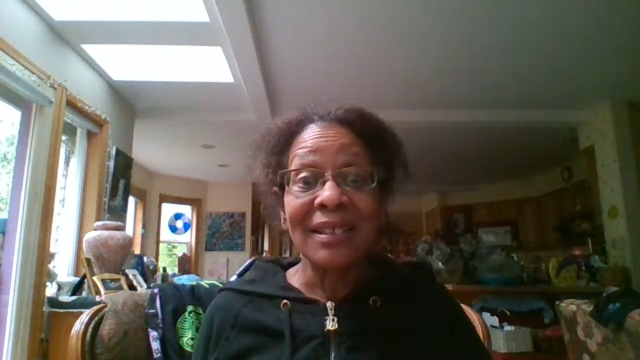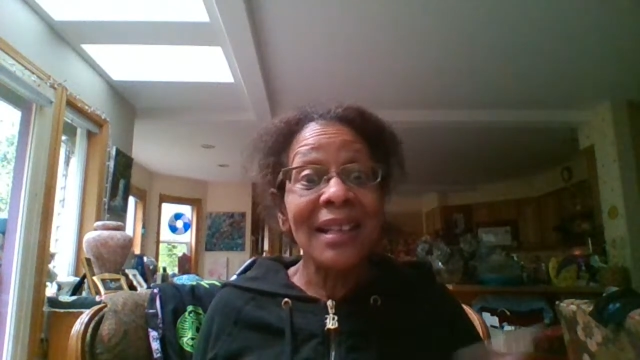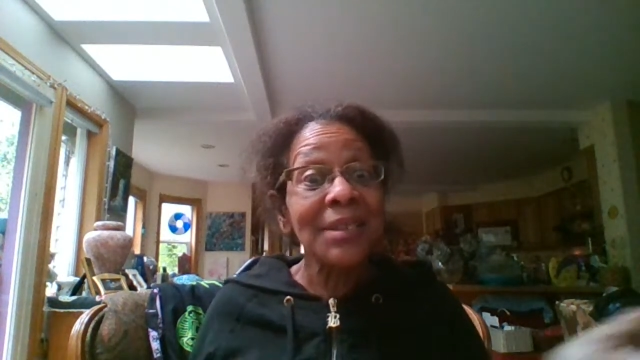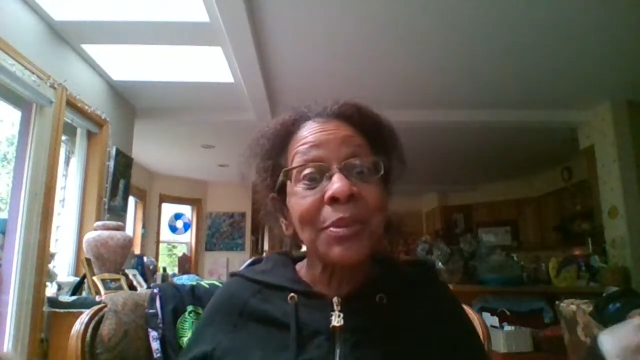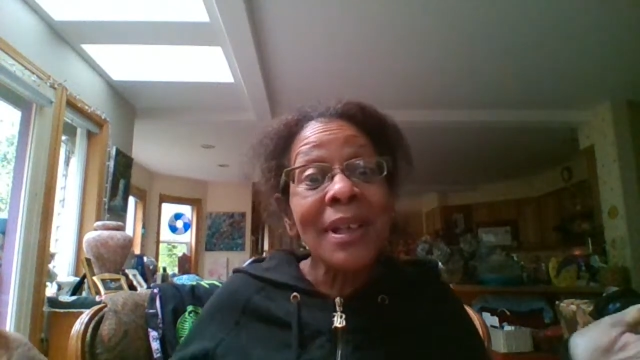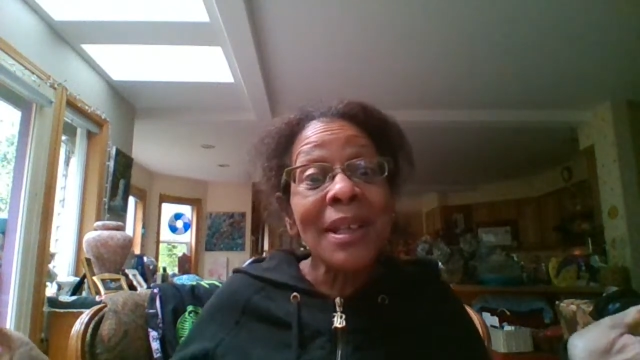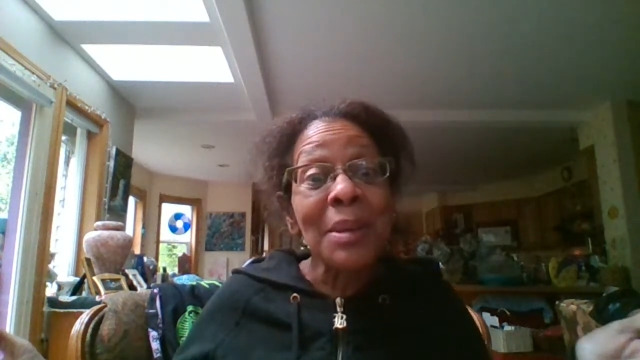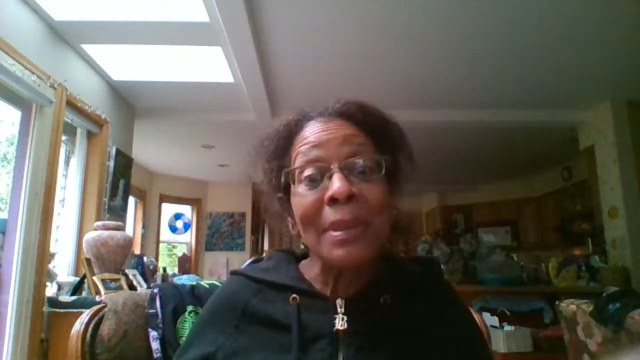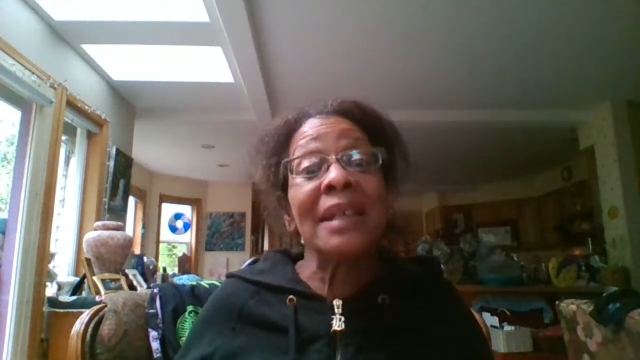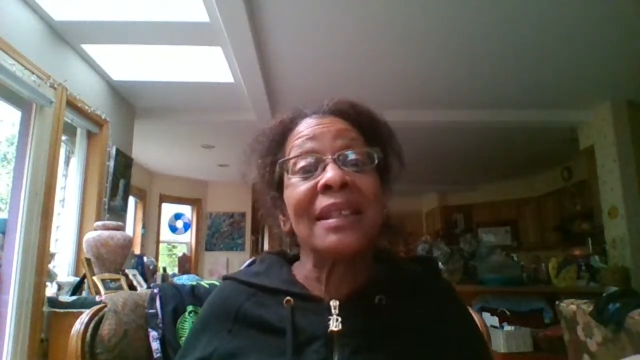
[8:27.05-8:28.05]
that's really the
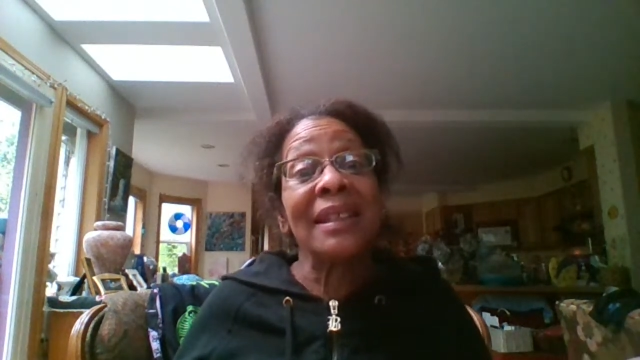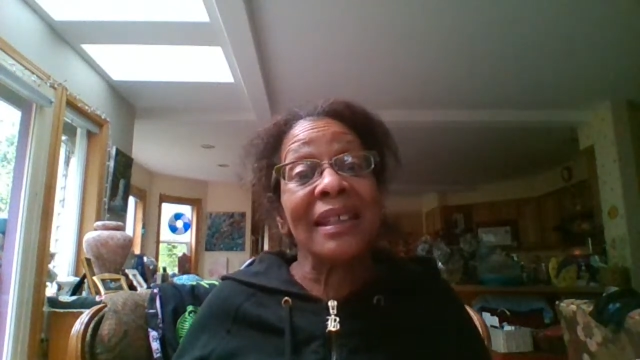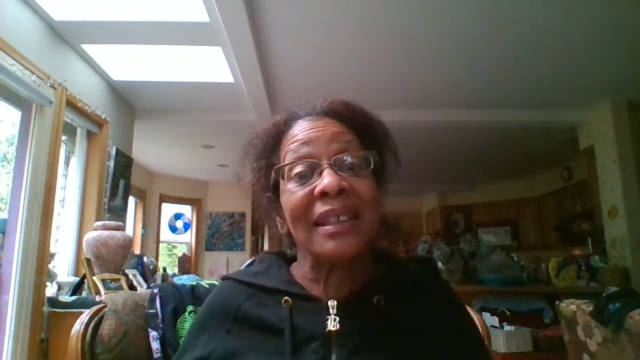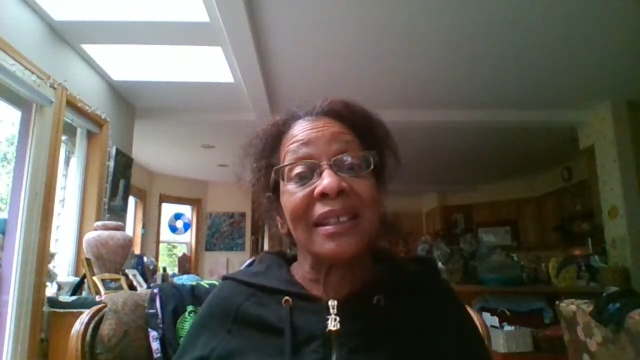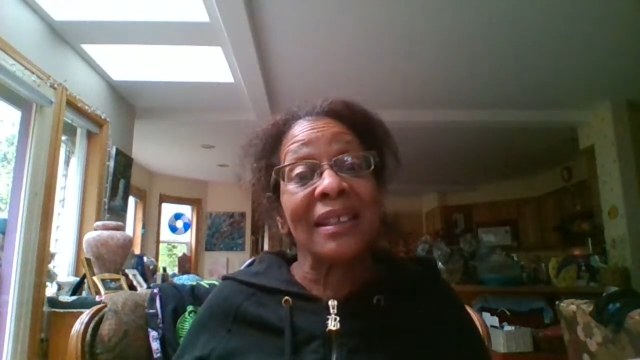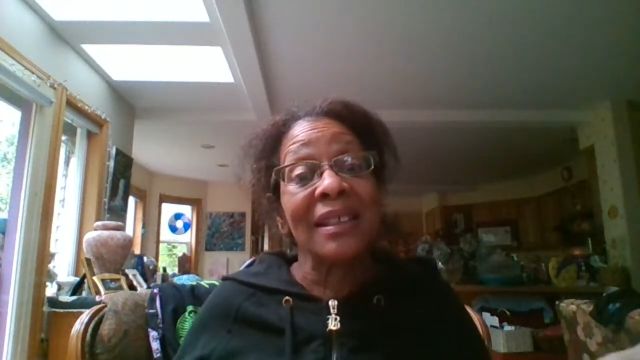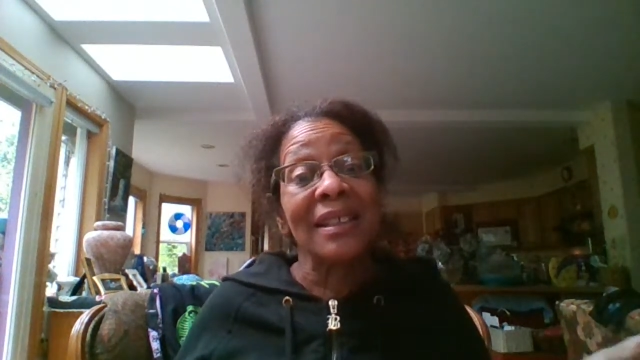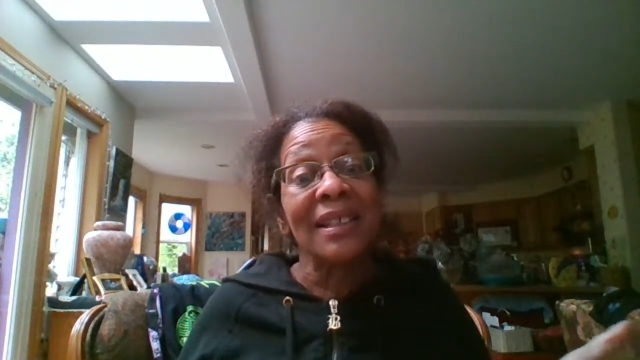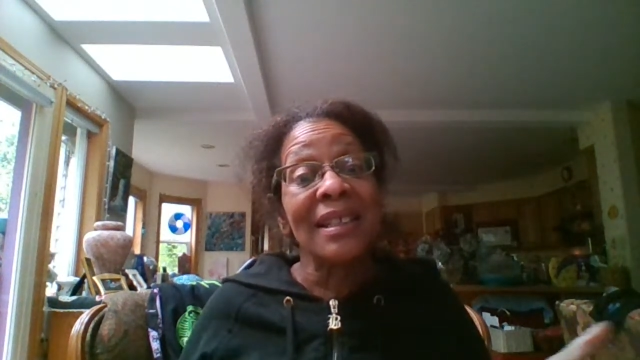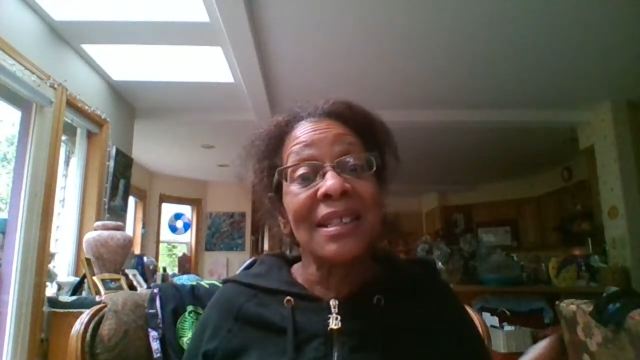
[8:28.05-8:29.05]
main thing,
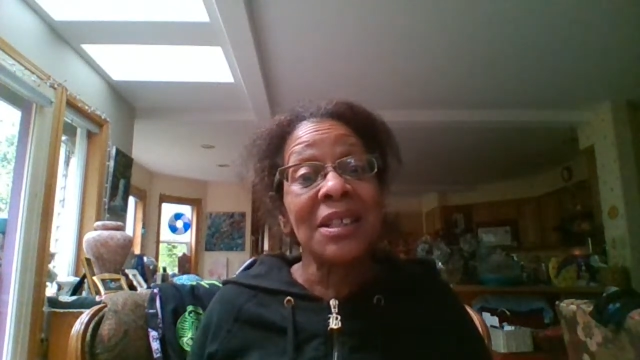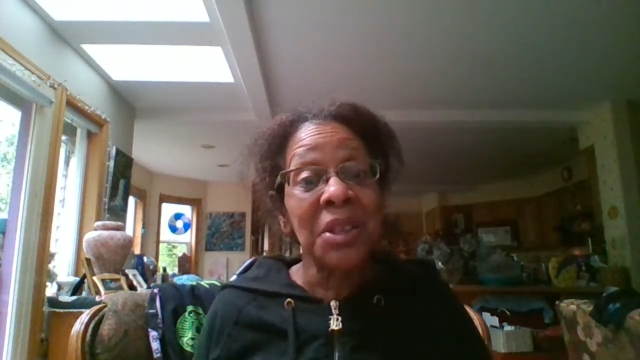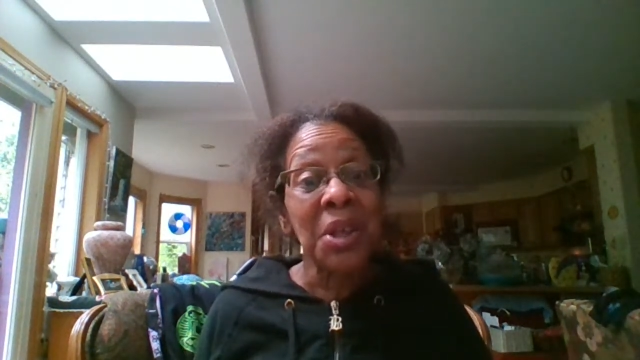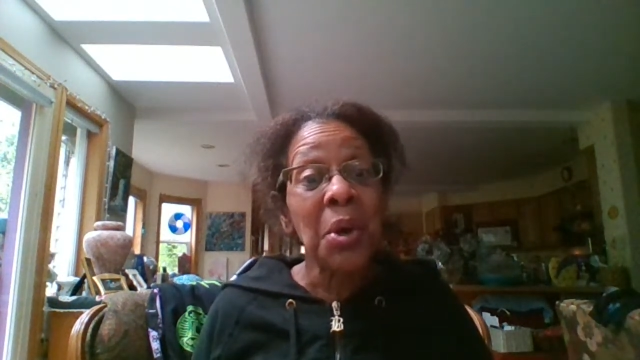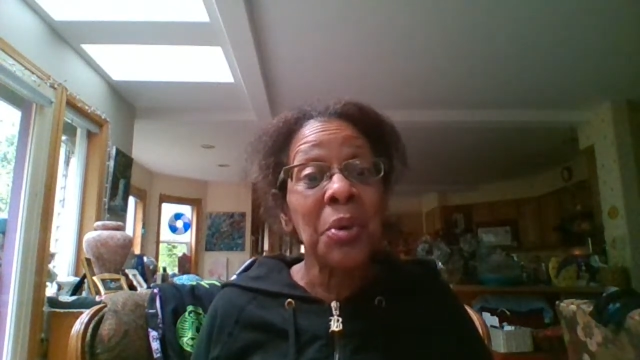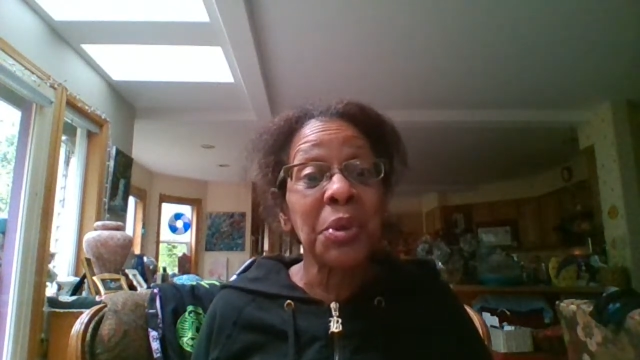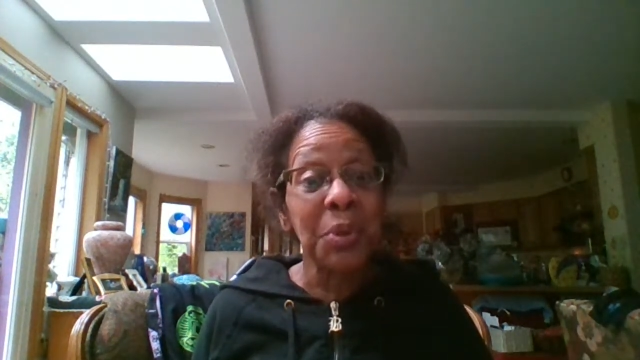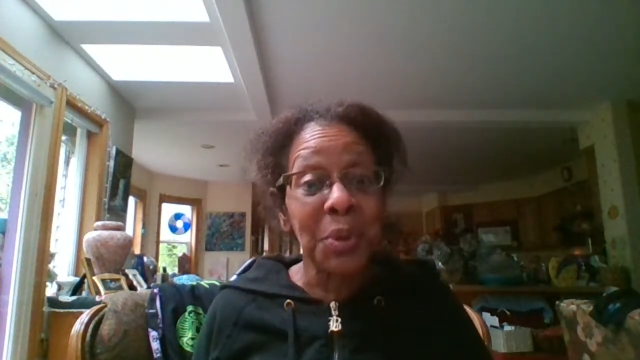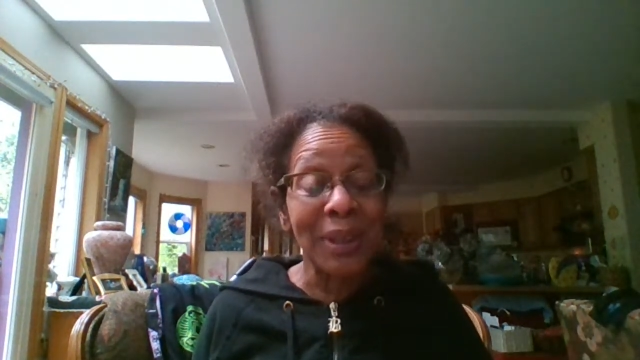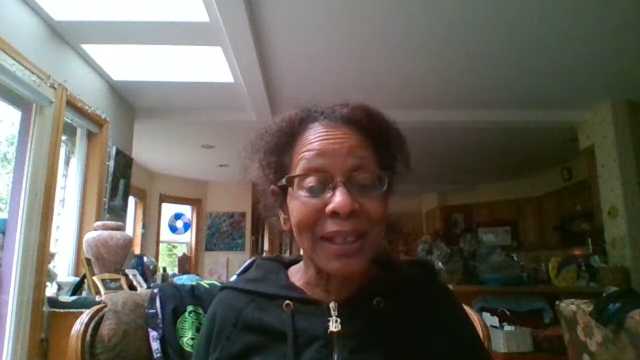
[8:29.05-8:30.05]
is to know you're
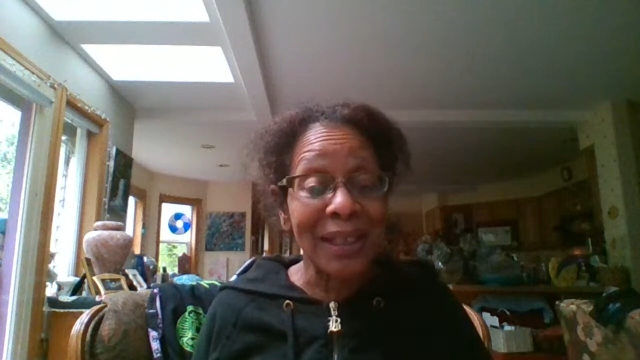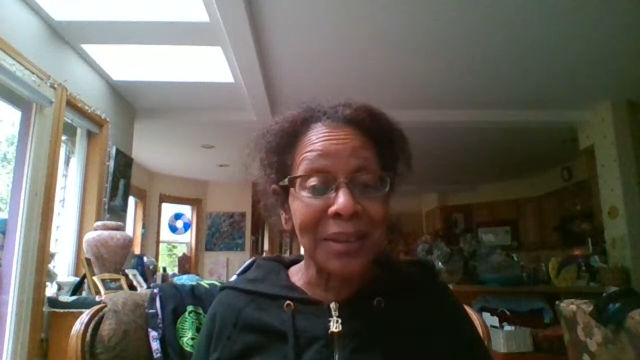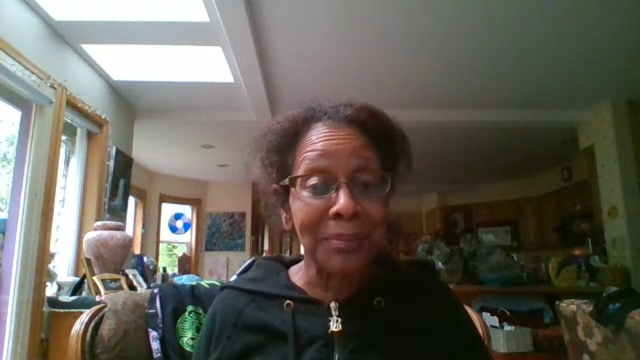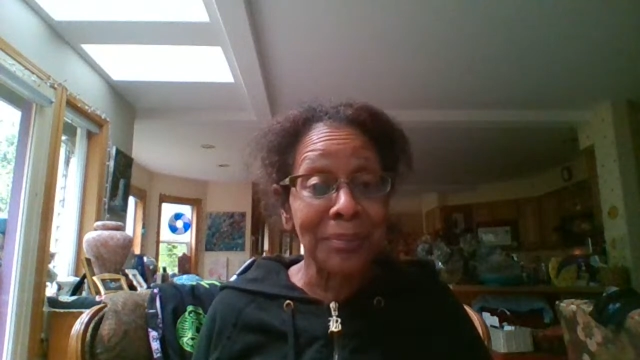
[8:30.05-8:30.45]
doing it